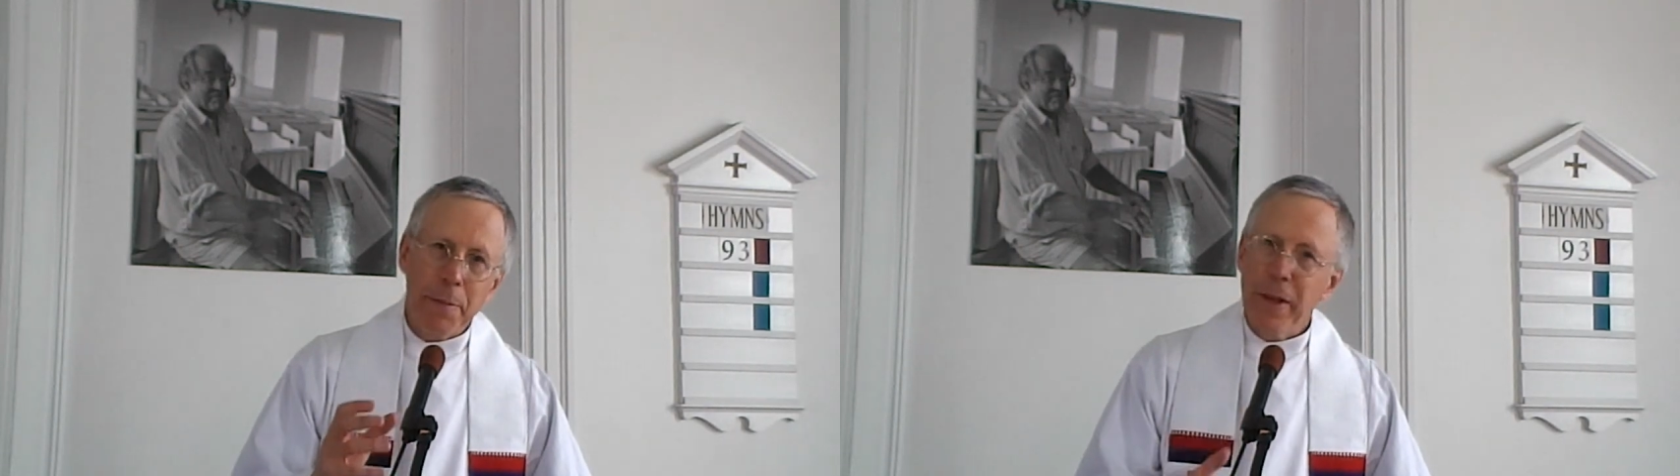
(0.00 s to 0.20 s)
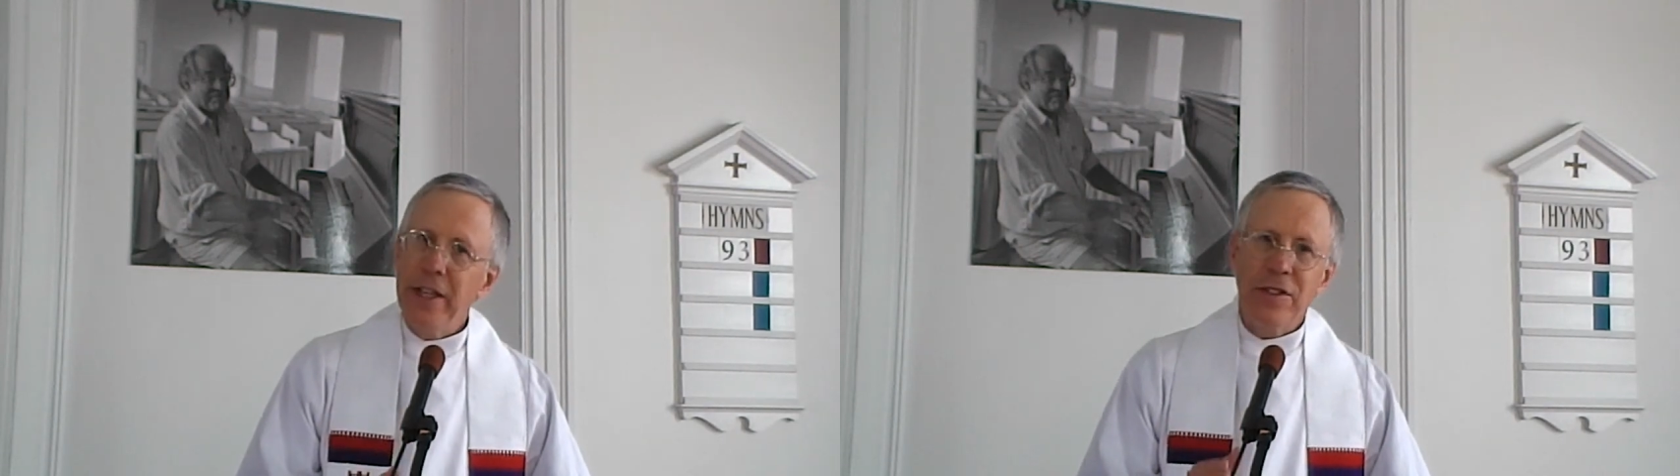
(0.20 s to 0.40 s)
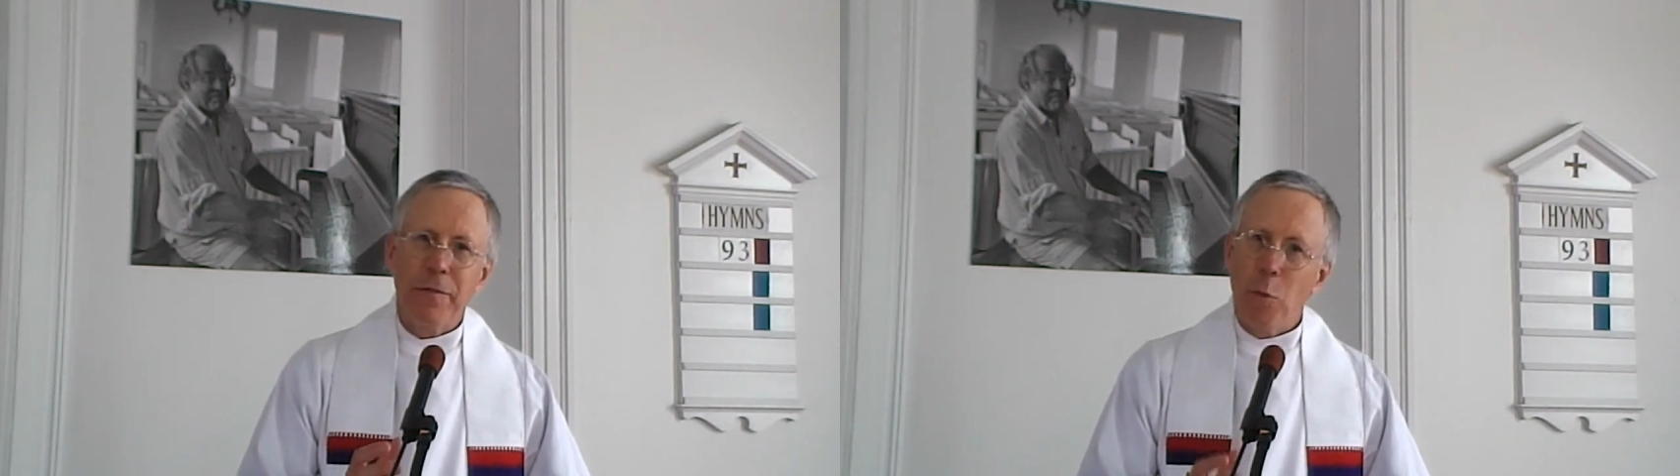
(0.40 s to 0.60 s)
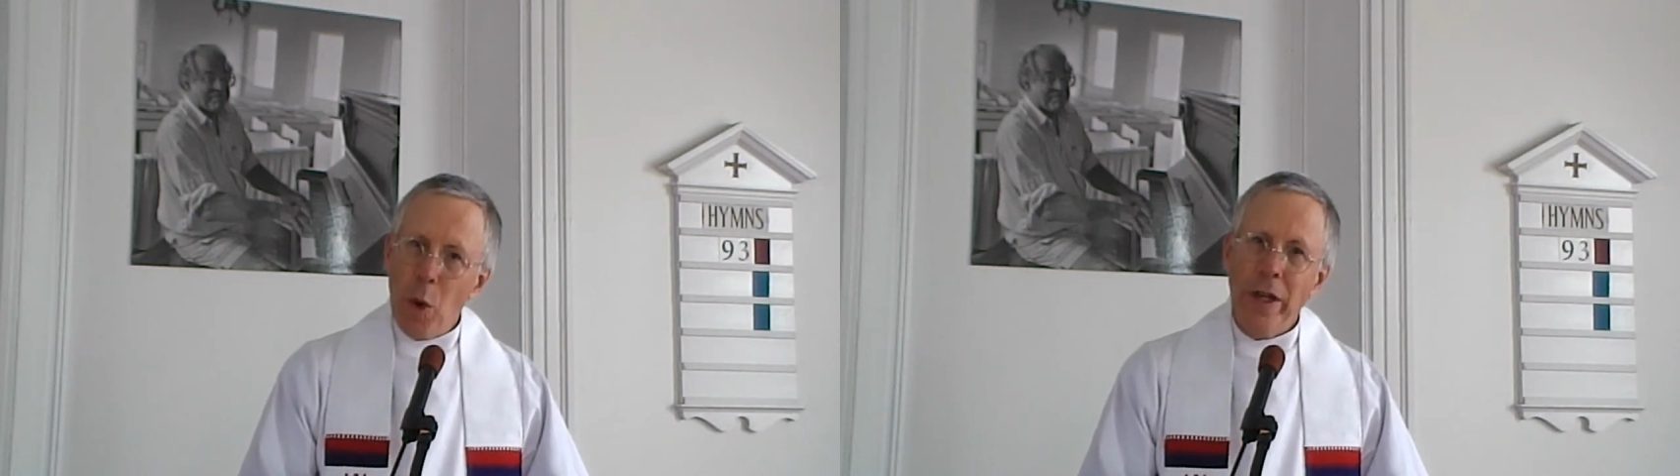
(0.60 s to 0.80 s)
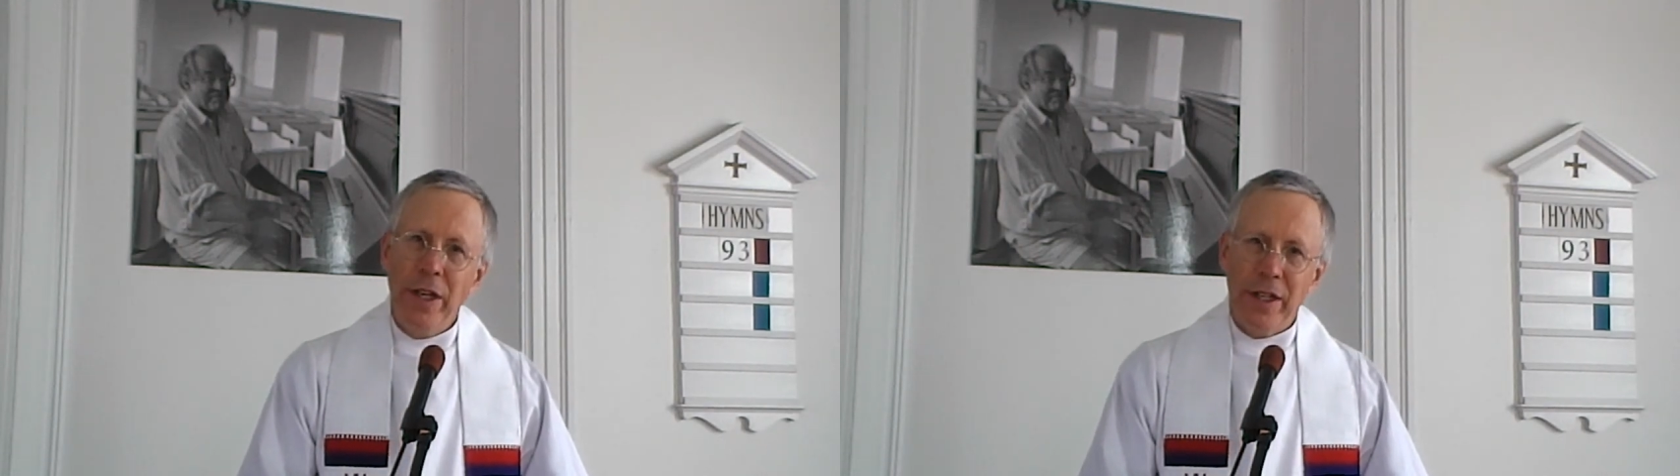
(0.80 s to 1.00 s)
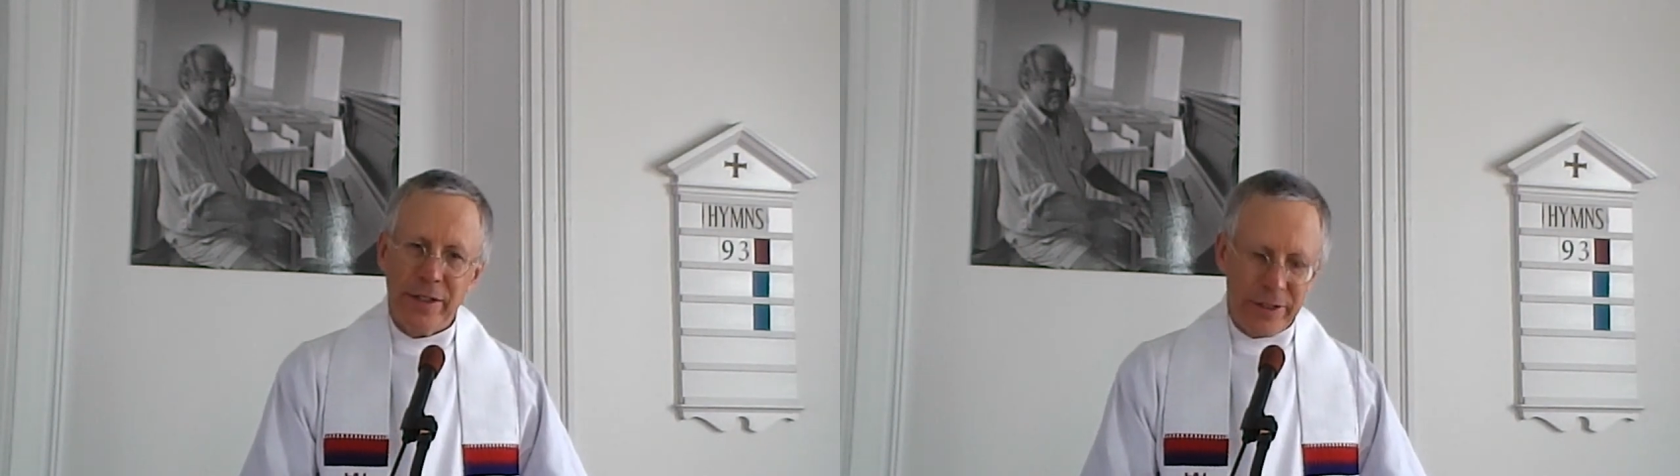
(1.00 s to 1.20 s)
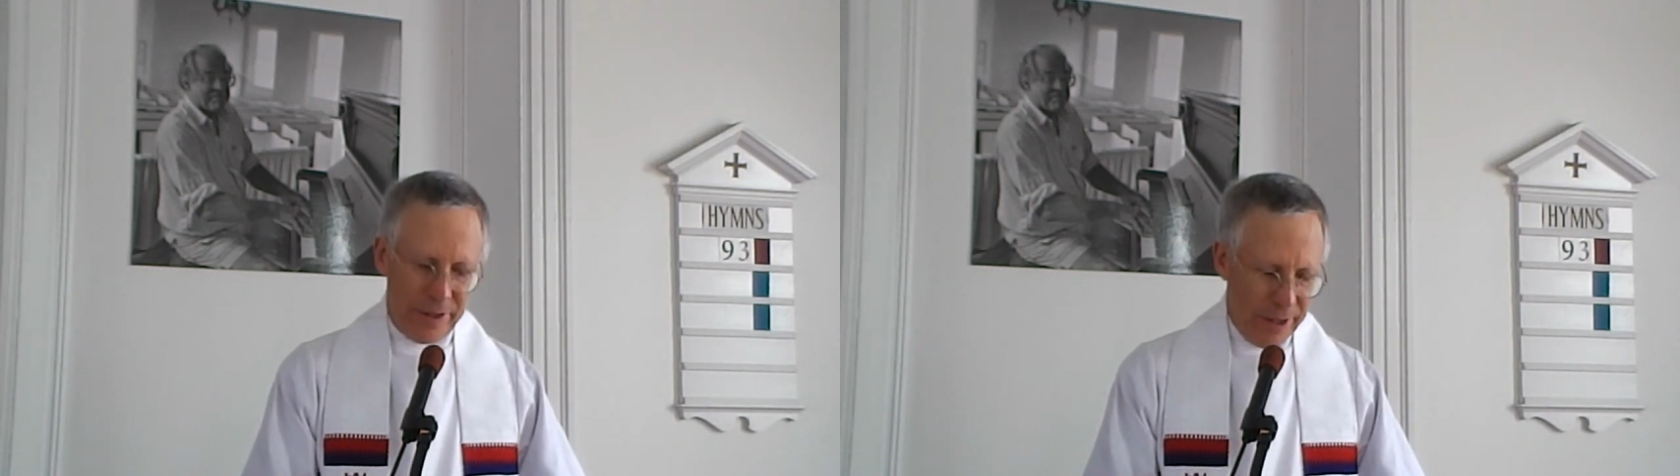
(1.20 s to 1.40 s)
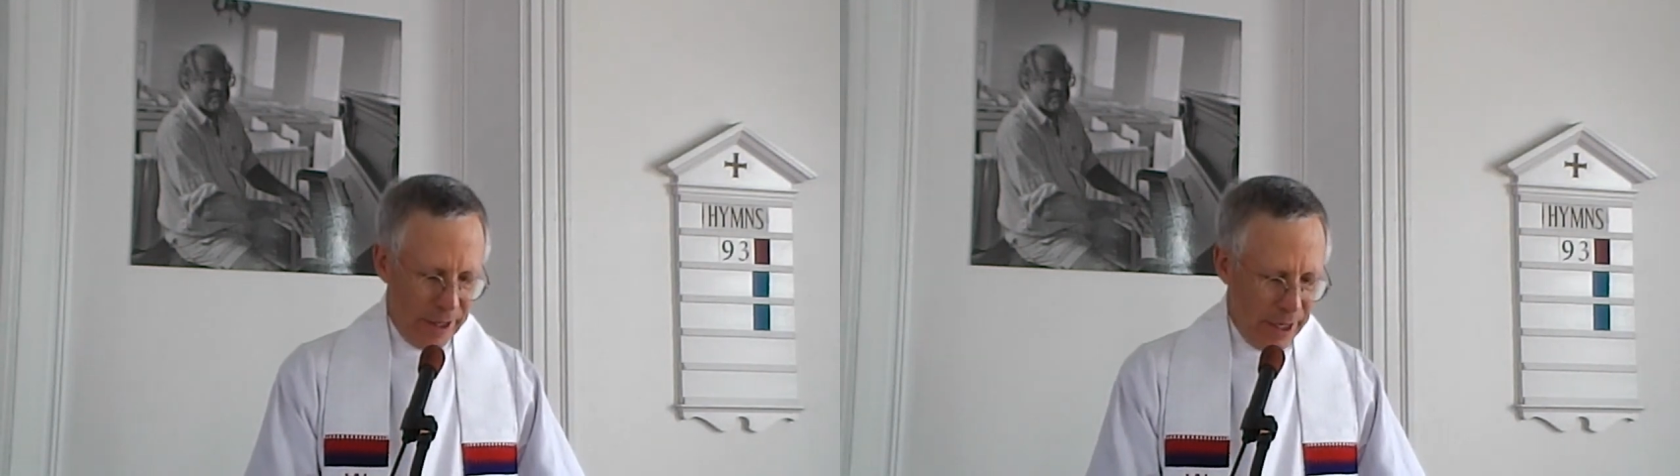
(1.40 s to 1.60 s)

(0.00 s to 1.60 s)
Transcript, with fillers: place of oneness